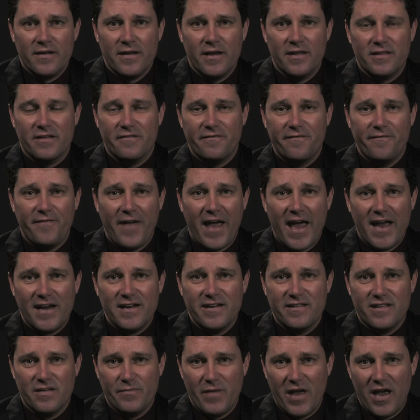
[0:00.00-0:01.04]
And the fact
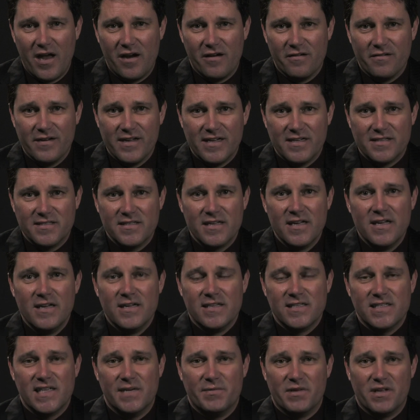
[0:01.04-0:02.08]
of the matter is,
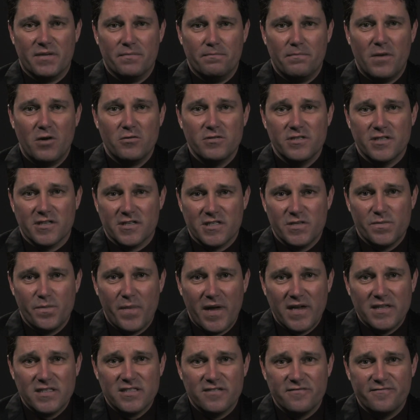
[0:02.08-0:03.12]
some of the most
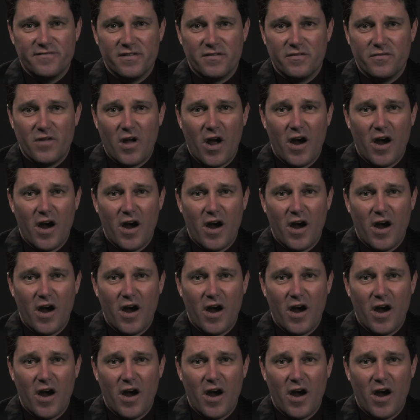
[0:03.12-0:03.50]
expensive and